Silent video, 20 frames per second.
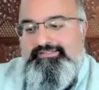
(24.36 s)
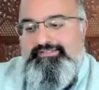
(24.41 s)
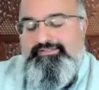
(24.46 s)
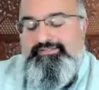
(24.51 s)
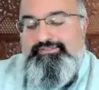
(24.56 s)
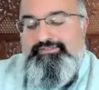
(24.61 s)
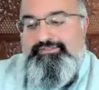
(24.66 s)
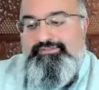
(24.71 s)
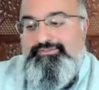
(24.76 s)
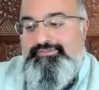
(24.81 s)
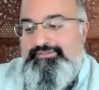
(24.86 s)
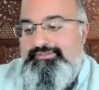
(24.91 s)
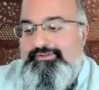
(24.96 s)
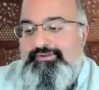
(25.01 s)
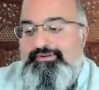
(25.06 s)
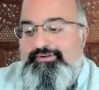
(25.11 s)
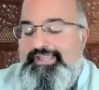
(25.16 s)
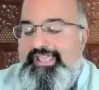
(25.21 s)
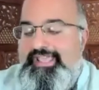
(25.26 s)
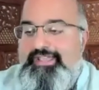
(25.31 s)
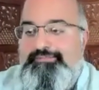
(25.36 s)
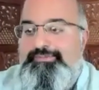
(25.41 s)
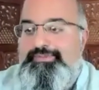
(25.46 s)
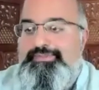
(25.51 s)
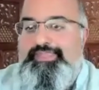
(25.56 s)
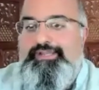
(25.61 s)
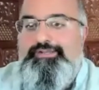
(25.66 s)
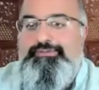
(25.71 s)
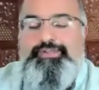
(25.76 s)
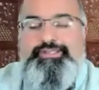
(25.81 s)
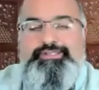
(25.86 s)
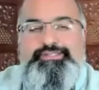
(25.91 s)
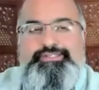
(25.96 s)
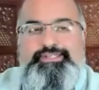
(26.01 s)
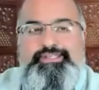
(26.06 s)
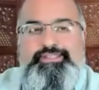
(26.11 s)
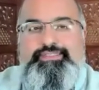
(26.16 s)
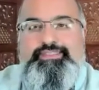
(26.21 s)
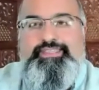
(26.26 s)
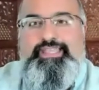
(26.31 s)
to start out with that
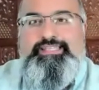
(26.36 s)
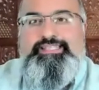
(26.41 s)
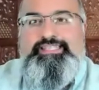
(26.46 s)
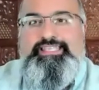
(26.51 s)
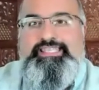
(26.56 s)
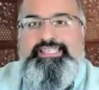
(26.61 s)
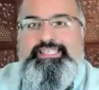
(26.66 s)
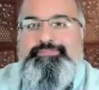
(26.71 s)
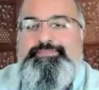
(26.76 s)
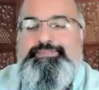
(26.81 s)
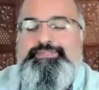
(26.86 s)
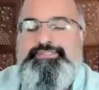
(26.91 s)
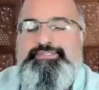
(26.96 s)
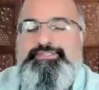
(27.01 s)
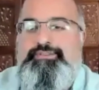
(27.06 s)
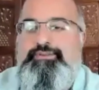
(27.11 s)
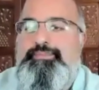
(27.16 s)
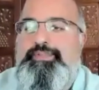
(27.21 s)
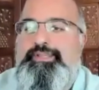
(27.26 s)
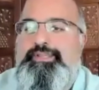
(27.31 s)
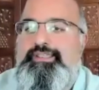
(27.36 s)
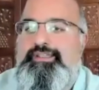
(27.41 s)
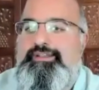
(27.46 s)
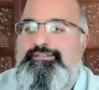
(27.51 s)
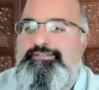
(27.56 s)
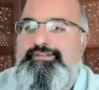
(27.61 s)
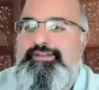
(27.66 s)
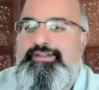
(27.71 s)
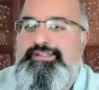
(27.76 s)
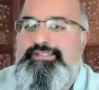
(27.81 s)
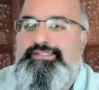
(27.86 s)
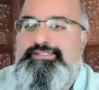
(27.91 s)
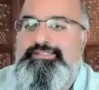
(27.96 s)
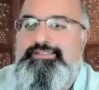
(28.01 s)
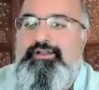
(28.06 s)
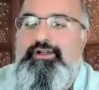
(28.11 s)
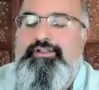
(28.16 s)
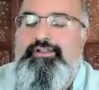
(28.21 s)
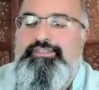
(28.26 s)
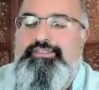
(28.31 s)
question that keeps so many of us
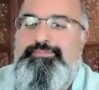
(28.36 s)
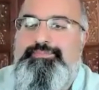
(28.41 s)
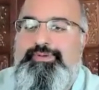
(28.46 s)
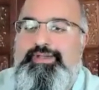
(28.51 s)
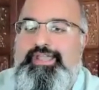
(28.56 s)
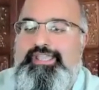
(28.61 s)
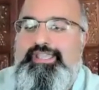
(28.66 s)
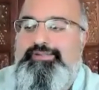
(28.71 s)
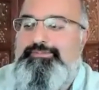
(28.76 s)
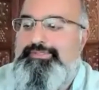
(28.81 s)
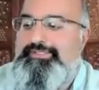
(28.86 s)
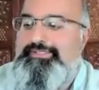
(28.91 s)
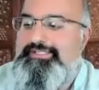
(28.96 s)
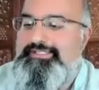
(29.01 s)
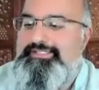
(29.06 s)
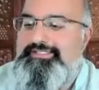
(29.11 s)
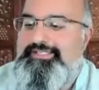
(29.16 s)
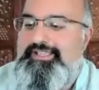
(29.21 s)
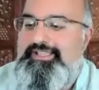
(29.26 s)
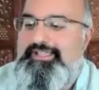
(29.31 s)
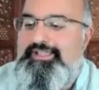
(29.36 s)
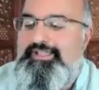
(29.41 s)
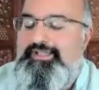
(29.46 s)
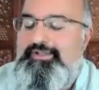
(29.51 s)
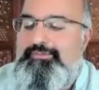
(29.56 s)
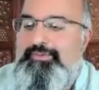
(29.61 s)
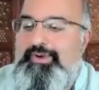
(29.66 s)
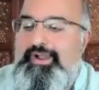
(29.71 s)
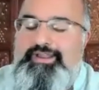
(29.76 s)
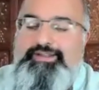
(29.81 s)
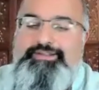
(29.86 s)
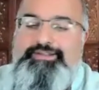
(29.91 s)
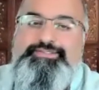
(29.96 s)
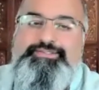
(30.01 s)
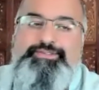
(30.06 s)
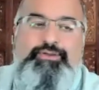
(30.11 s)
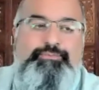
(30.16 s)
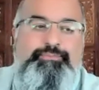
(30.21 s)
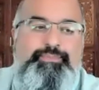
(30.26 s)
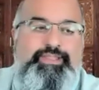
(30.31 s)
occupied, which is why are
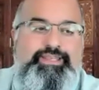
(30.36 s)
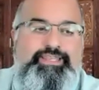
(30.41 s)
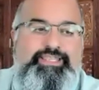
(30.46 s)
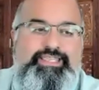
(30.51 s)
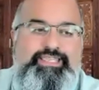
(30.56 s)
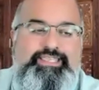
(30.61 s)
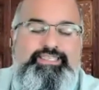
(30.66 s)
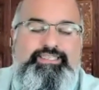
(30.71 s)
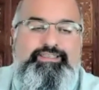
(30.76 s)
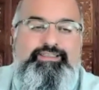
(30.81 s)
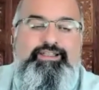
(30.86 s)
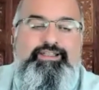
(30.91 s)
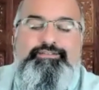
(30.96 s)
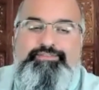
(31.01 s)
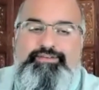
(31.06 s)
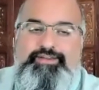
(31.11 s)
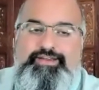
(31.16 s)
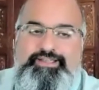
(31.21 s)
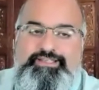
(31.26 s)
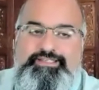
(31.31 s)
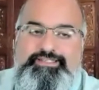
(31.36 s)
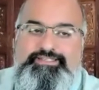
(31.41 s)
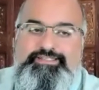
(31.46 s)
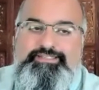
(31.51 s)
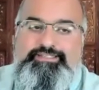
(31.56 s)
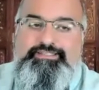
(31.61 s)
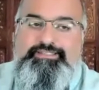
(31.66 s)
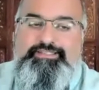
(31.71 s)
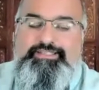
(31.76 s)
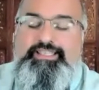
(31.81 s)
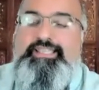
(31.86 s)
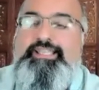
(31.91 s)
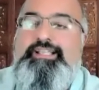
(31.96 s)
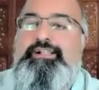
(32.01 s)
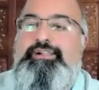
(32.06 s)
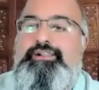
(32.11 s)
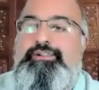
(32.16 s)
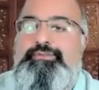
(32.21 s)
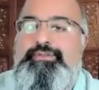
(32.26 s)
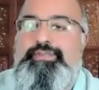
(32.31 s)
so many of us,
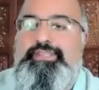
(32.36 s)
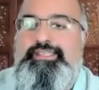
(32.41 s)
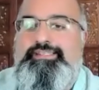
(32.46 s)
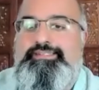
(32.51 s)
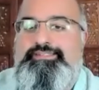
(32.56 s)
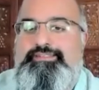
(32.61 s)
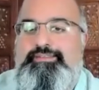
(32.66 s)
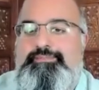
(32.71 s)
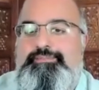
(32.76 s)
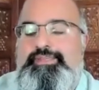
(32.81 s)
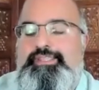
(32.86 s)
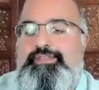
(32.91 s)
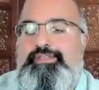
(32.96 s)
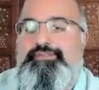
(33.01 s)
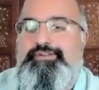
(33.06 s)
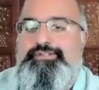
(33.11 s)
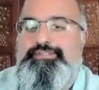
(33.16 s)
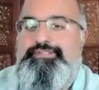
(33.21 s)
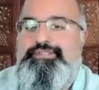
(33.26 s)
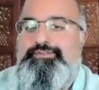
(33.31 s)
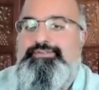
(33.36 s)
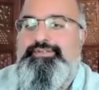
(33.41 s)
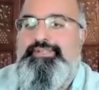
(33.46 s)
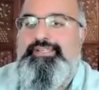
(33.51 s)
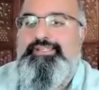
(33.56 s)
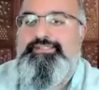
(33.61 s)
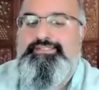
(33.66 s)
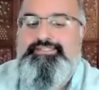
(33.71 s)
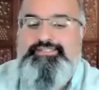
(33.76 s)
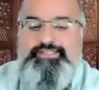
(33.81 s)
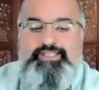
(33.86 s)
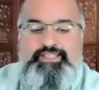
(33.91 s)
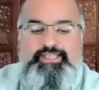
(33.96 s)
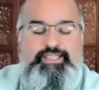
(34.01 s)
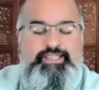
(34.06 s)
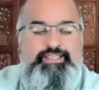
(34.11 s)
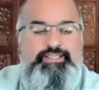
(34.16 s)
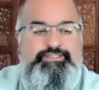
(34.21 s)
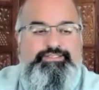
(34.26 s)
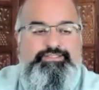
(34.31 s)
including so many of our students,
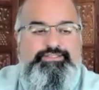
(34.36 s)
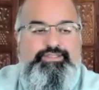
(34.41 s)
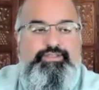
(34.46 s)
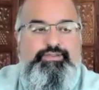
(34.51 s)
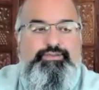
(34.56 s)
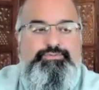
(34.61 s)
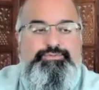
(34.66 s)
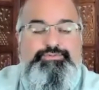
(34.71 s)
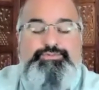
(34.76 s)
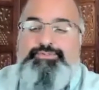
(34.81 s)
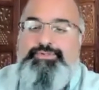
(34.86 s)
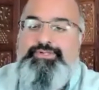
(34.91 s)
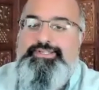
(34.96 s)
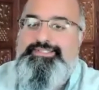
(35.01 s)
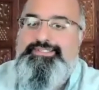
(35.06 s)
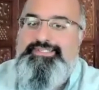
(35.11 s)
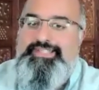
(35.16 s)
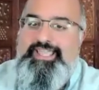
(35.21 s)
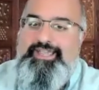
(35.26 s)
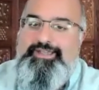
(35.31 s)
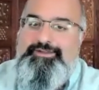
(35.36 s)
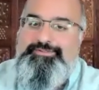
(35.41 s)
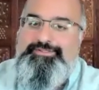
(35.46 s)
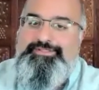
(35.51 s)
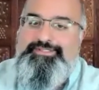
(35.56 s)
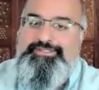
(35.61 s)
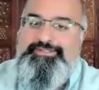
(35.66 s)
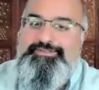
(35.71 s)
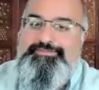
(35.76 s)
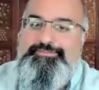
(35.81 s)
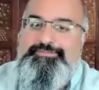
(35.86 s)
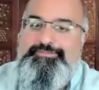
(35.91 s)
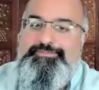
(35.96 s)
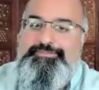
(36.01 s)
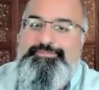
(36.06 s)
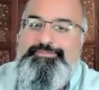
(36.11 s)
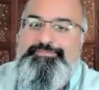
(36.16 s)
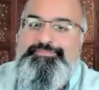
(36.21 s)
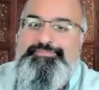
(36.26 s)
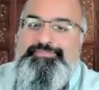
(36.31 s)
so stressed out
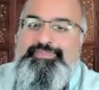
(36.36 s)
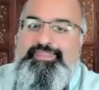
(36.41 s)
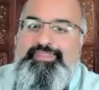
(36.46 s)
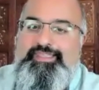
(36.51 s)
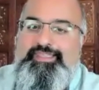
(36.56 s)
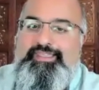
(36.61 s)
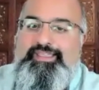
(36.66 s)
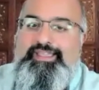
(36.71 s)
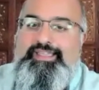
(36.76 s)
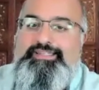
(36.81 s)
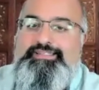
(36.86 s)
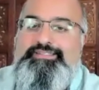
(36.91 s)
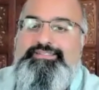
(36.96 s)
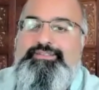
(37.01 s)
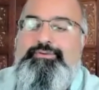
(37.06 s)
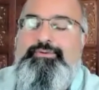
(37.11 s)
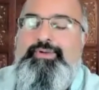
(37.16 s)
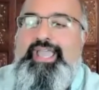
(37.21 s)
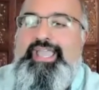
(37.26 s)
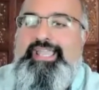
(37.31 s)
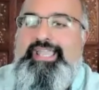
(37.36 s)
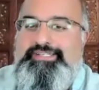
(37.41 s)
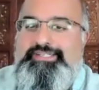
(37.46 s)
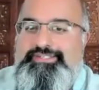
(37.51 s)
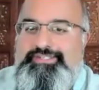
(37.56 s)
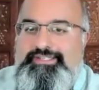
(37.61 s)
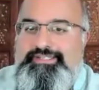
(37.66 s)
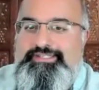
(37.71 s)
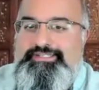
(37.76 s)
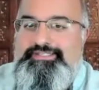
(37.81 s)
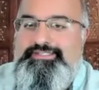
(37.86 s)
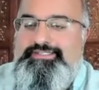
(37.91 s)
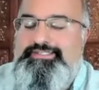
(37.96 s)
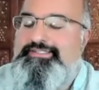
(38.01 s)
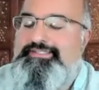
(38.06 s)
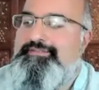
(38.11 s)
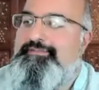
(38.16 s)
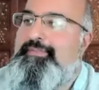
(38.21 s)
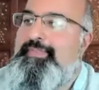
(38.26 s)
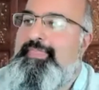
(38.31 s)
and so anxious
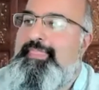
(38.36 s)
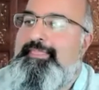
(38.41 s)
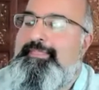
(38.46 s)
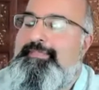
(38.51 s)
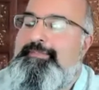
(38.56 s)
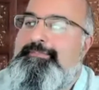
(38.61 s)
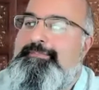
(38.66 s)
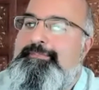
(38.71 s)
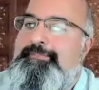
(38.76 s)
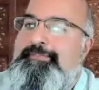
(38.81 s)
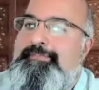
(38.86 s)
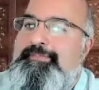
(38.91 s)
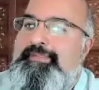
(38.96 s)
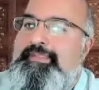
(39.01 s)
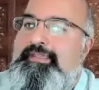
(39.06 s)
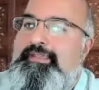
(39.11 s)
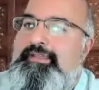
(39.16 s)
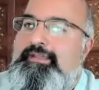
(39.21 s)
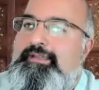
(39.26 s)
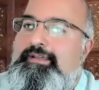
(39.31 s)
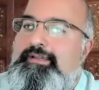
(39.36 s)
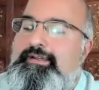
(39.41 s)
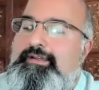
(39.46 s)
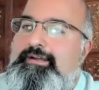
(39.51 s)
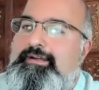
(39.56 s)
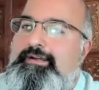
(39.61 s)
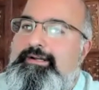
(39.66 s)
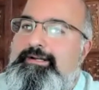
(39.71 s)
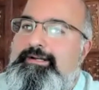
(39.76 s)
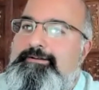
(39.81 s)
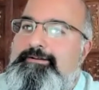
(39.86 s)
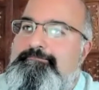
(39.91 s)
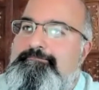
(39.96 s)
um,